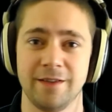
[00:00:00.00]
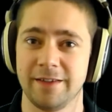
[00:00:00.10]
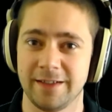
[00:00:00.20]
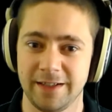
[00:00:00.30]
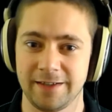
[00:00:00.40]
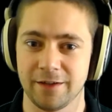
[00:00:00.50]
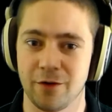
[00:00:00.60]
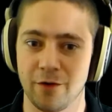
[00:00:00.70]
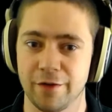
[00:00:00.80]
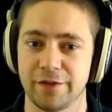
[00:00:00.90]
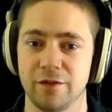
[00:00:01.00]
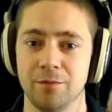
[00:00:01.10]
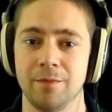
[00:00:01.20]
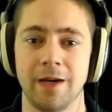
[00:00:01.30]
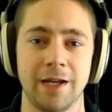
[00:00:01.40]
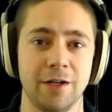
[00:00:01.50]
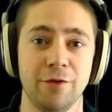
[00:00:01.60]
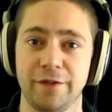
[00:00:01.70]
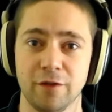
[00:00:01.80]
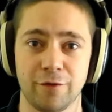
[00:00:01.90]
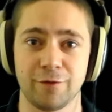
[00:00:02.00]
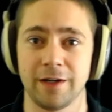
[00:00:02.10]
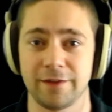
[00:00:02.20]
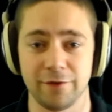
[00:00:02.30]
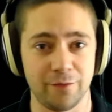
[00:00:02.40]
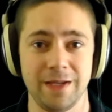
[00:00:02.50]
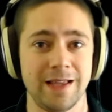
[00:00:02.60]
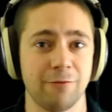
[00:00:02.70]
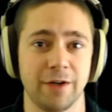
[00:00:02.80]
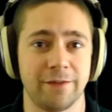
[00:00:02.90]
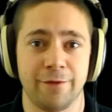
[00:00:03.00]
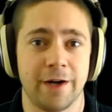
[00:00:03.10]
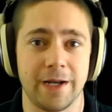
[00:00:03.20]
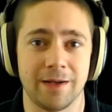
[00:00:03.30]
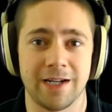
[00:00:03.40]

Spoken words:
the settings are awesome and no software, so for me that works fine.